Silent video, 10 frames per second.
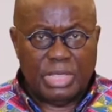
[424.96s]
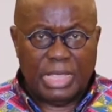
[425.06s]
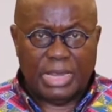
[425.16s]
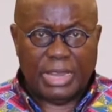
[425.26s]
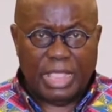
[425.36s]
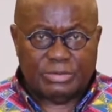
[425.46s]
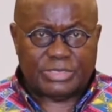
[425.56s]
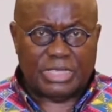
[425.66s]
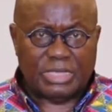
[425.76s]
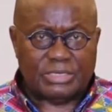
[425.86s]
and it
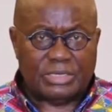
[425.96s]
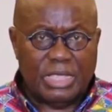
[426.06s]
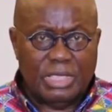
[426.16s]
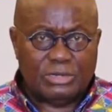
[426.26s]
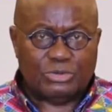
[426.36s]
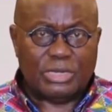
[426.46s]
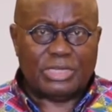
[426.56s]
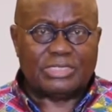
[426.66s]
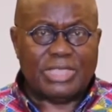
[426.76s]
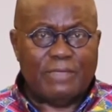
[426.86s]
helps us to
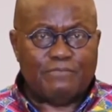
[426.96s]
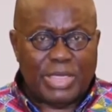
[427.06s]
understand